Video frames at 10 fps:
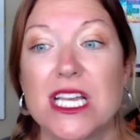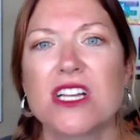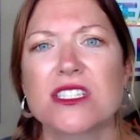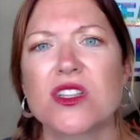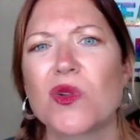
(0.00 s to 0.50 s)

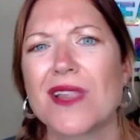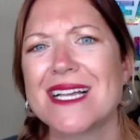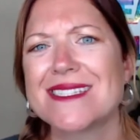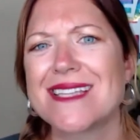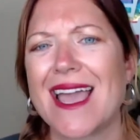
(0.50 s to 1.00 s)
So let's
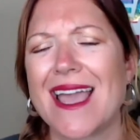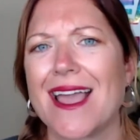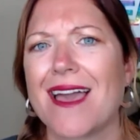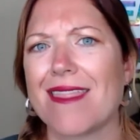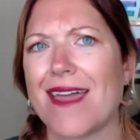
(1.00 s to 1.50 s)
say
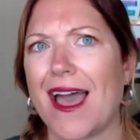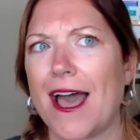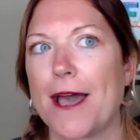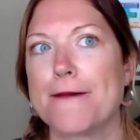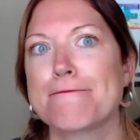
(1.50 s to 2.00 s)

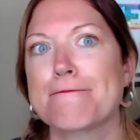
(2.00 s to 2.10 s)
that,